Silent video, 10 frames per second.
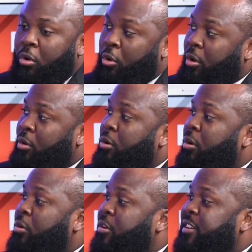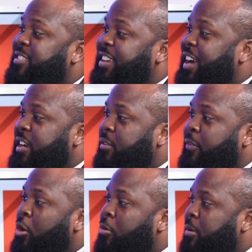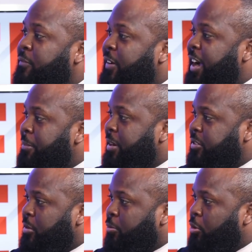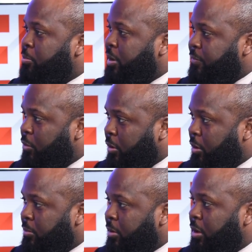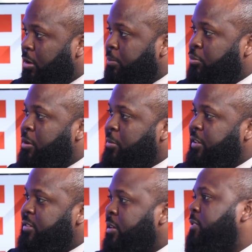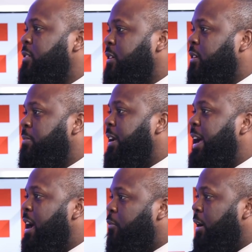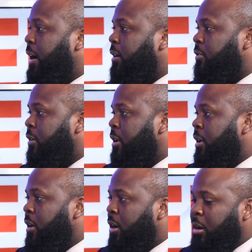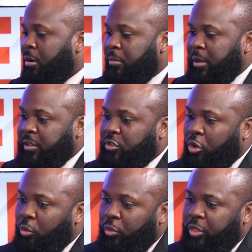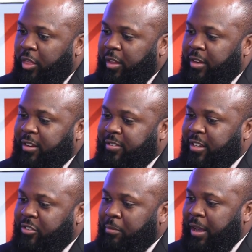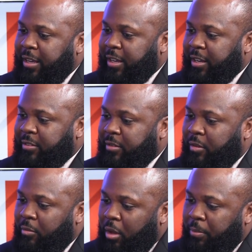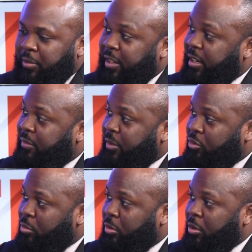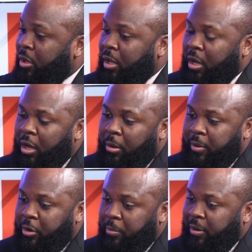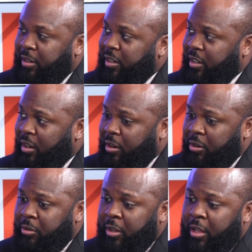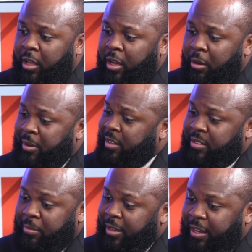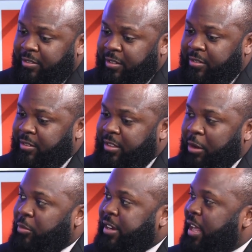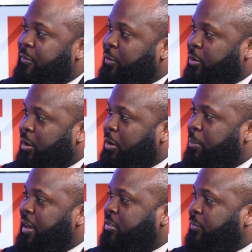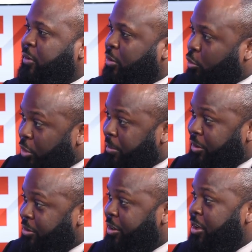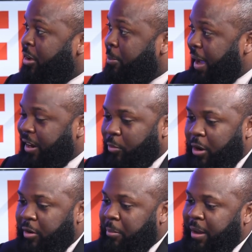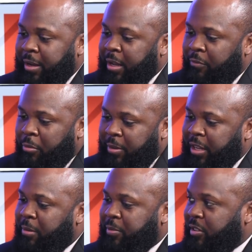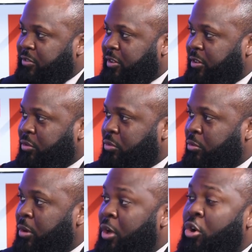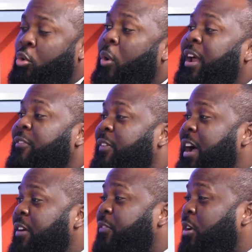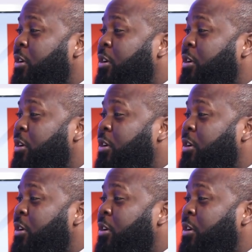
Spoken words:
Or decide if home confinement is appropriate for him. Pre-release custody could be a halfway house. And so the decision-making is up to the individual and their ability to earn. And in some cases, they would never, based off their criminal background, they may never be in a position to qualify for